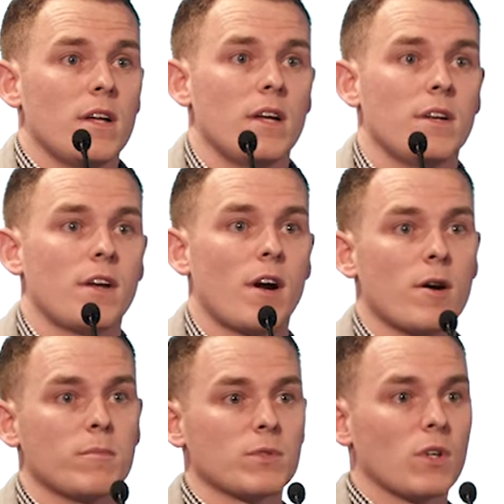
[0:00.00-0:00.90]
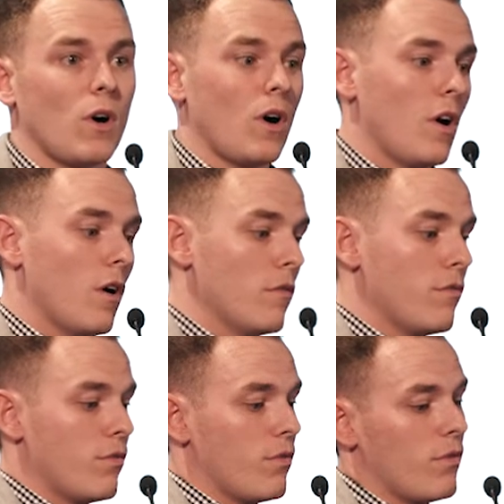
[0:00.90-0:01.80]
In terms of
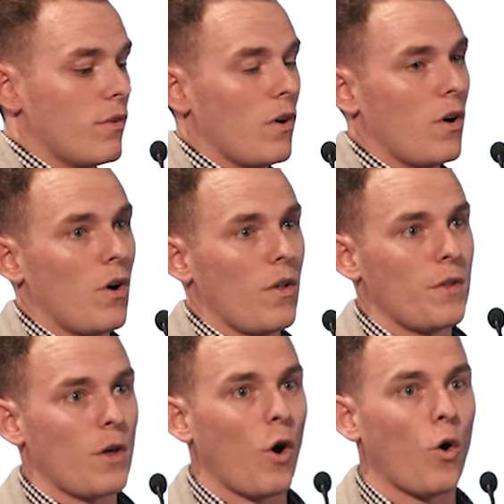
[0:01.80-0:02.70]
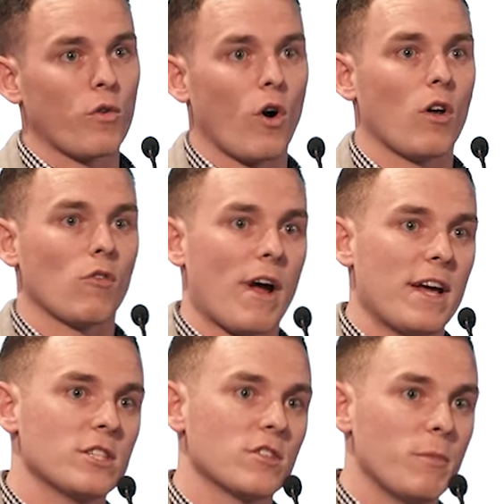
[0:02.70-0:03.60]
the overall
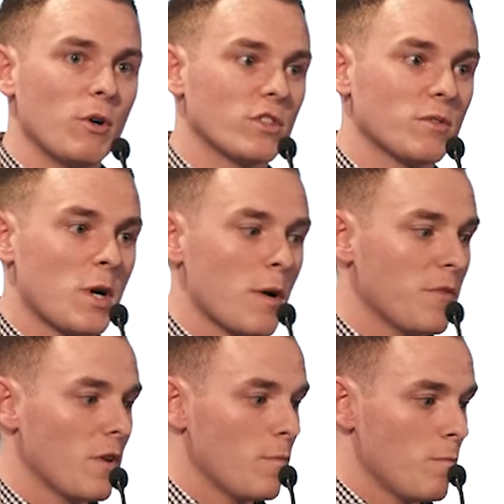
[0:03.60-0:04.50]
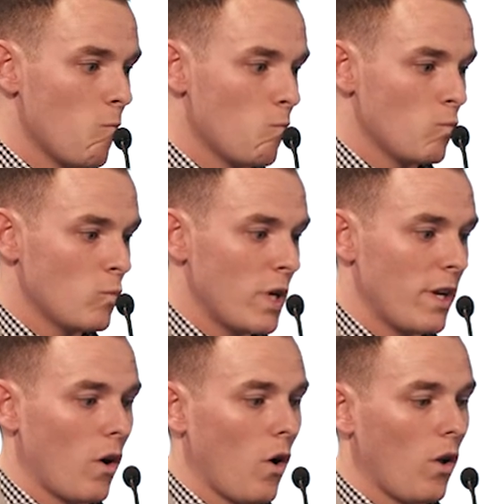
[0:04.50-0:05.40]
range of moves observed, in
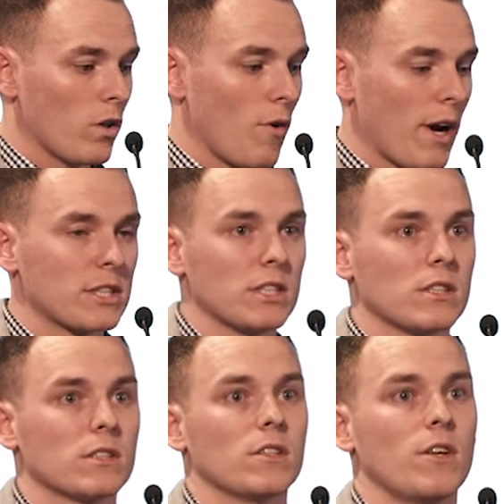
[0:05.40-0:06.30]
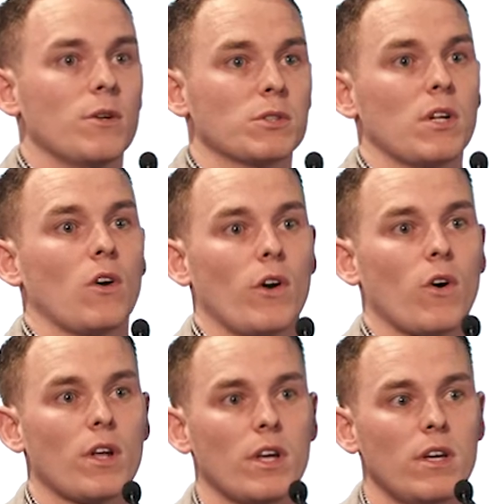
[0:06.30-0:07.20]
all directions using Align
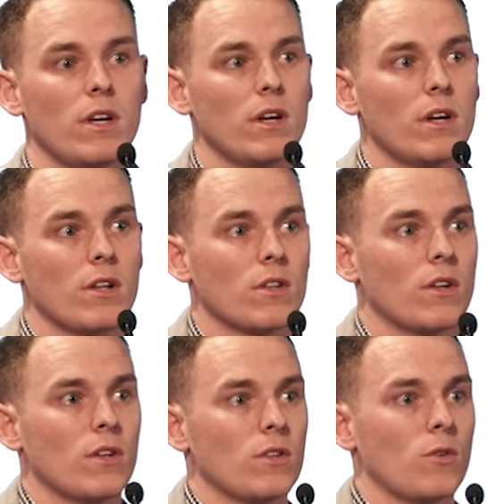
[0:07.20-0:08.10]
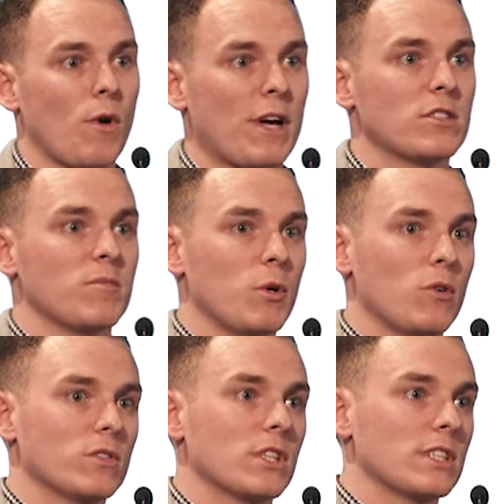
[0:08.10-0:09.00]
RT, the range of
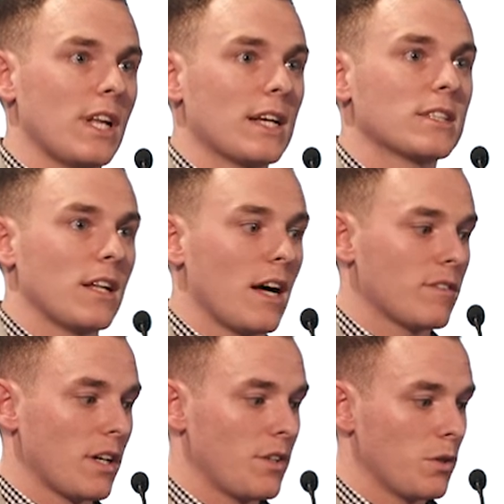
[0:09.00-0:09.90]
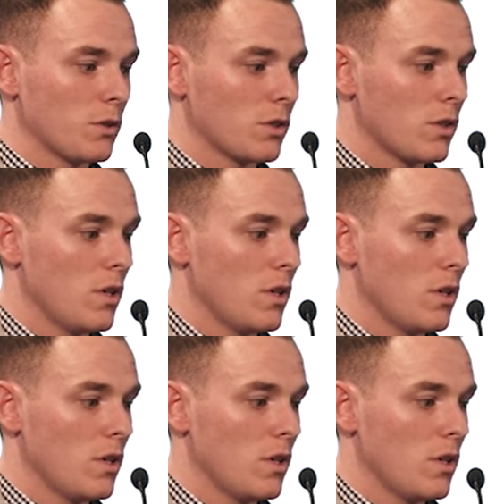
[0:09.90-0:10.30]
moves is less than that of tattoos.